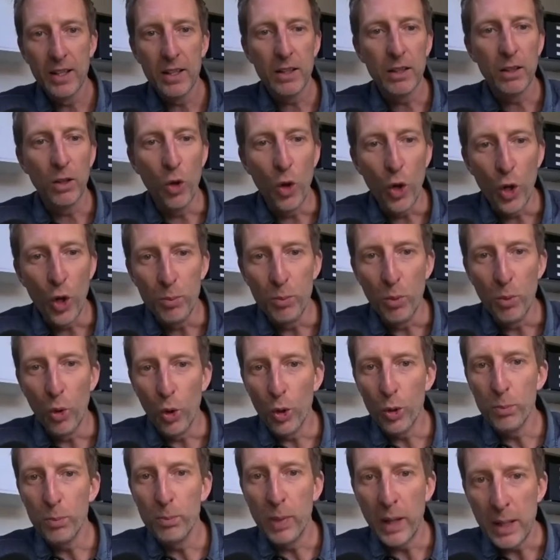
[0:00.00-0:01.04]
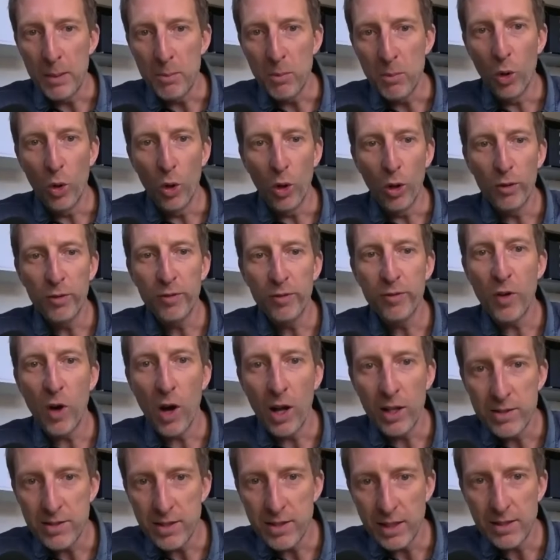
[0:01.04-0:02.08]
learn more, be more,
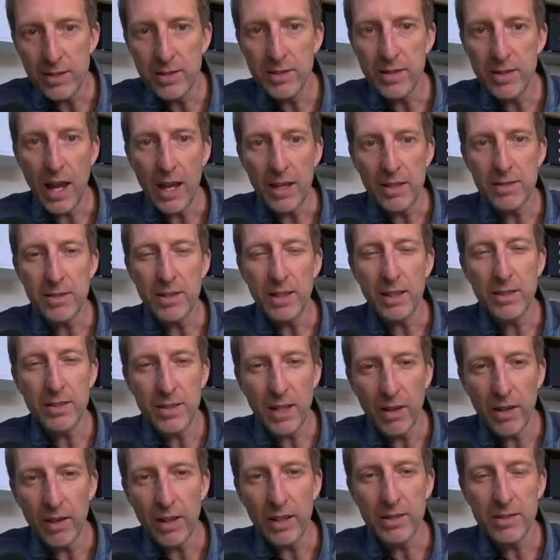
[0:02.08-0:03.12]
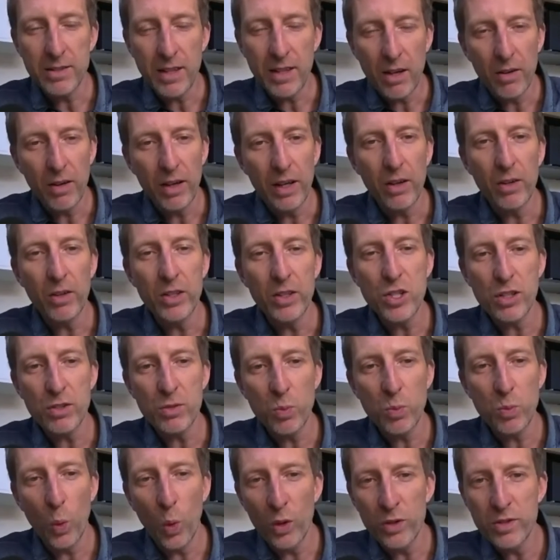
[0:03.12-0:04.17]
find success, et cetera, et cetera. And I just
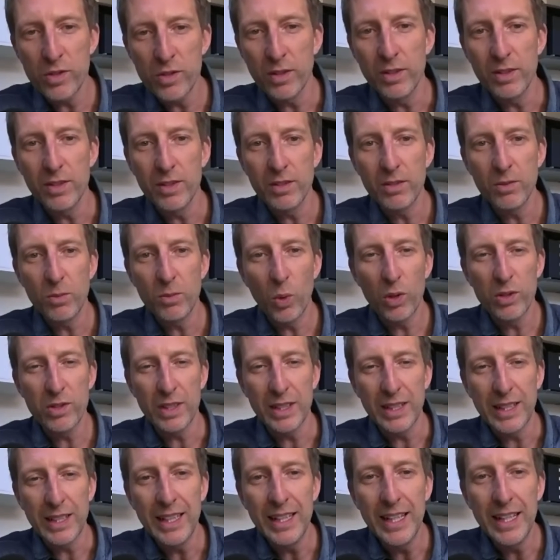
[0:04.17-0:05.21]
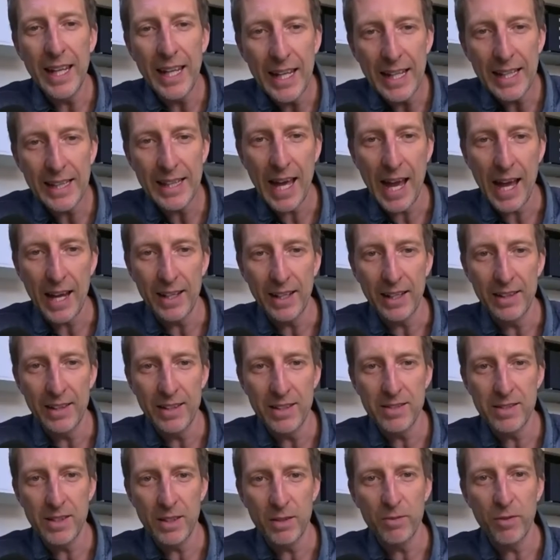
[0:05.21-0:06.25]
wasn't wasn't getting that in
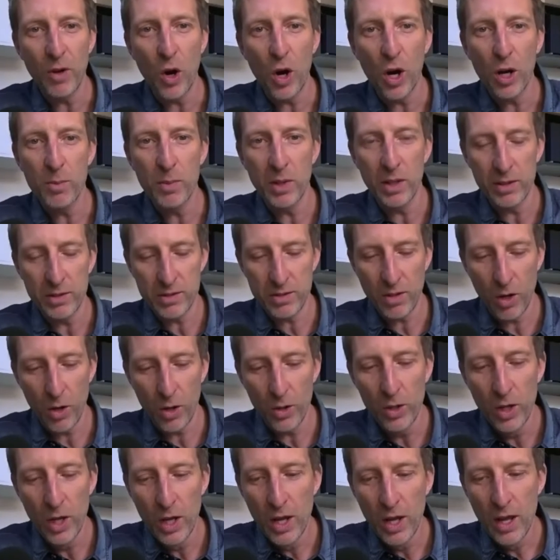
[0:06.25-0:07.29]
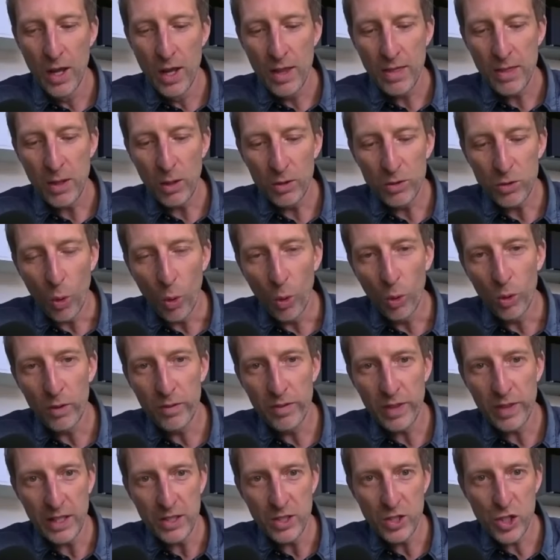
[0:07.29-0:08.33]
this environment. So there was all of
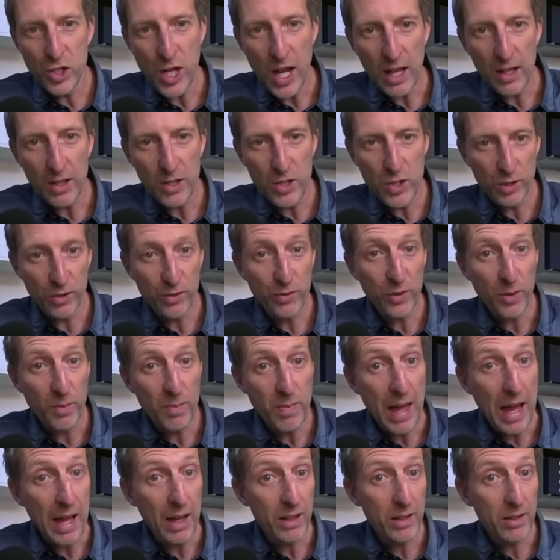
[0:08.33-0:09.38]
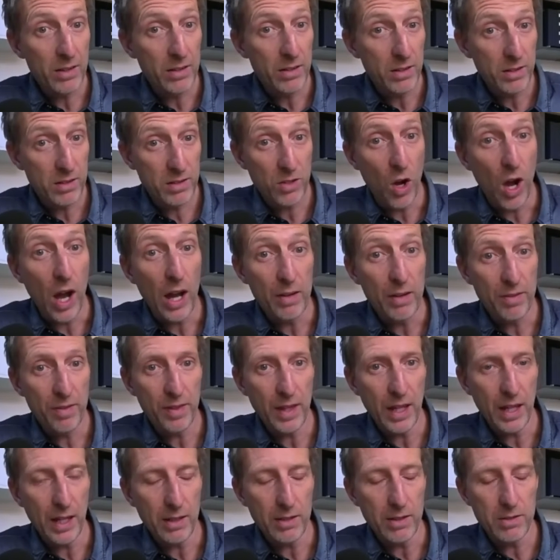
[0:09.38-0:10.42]
these challenges from that side of
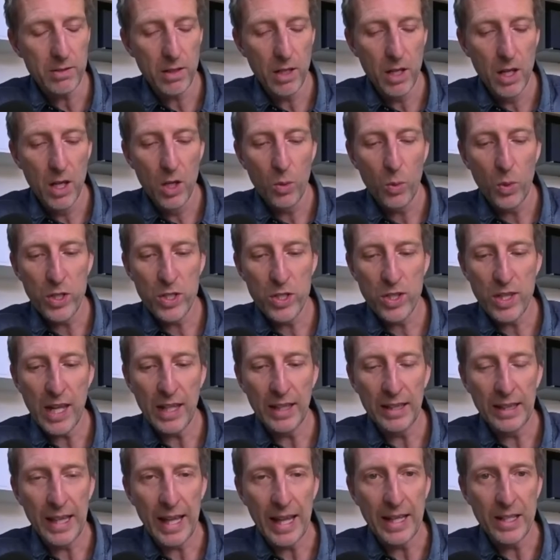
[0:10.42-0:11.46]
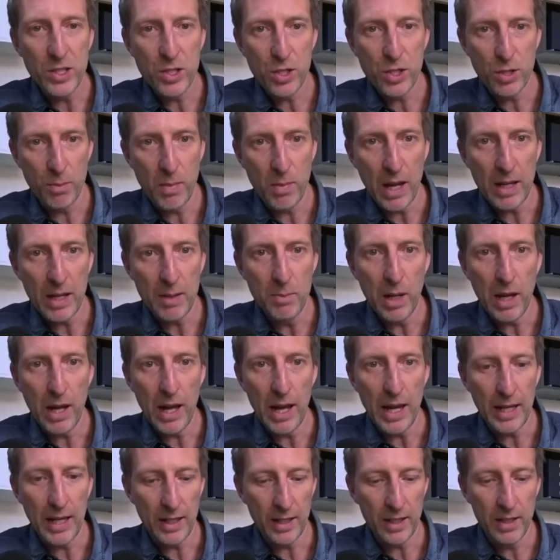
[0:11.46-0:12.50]
things, which then led to me
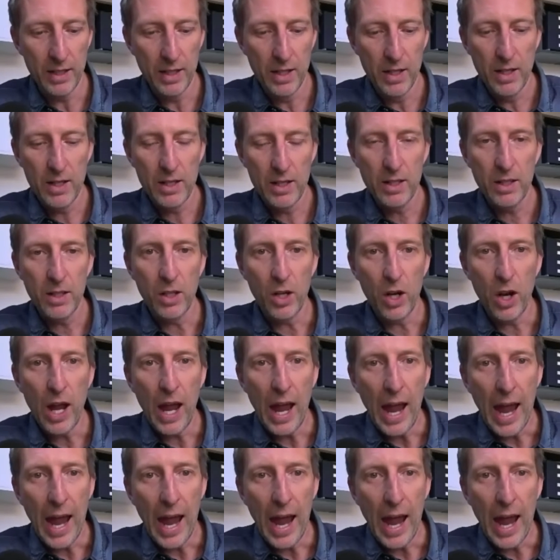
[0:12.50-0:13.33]
being, you know,